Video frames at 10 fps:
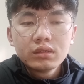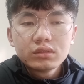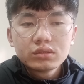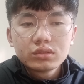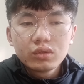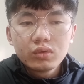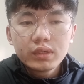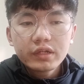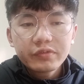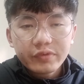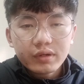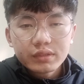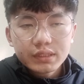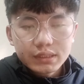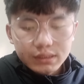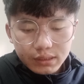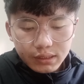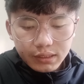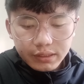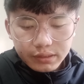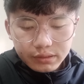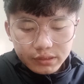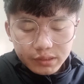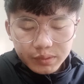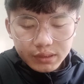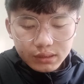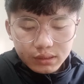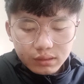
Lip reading: So what I found is in Germany,